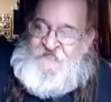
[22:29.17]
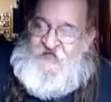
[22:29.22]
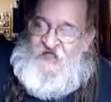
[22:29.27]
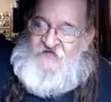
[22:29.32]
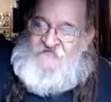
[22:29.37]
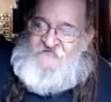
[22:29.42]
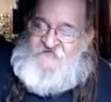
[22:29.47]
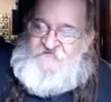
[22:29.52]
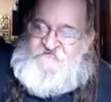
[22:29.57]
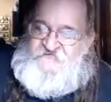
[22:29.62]

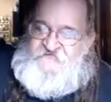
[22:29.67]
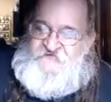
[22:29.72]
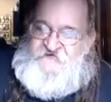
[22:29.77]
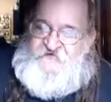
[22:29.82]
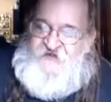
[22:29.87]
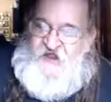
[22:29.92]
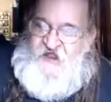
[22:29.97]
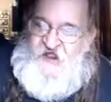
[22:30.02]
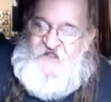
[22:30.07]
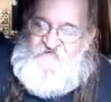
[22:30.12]
as a
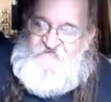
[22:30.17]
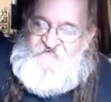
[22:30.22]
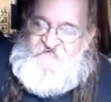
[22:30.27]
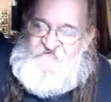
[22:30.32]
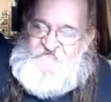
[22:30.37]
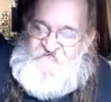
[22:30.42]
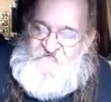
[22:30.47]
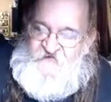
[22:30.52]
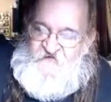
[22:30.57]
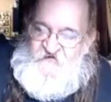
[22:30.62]

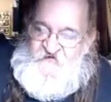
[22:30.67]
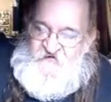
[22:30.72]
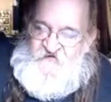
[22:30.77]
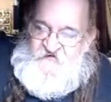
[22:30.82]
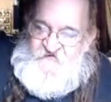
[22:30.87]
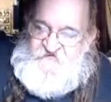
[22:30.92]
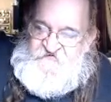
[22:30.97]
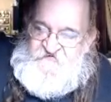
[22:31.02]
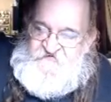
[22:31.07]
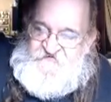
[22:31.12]
chance
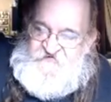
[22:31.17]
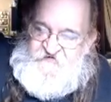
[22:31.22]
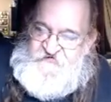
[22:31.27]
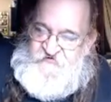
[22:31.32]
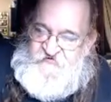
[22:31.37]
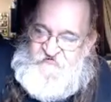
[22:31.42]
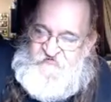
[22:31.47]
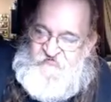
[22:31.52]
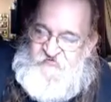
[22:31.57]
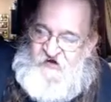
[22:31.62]

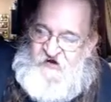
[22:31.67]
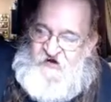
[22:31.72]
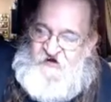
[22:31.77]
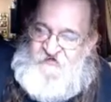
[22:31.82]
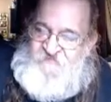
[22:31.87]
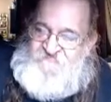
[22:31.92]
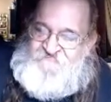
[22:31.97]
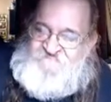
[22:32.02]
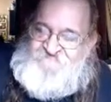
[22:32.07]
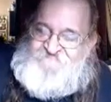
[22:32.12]

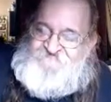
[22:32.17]
to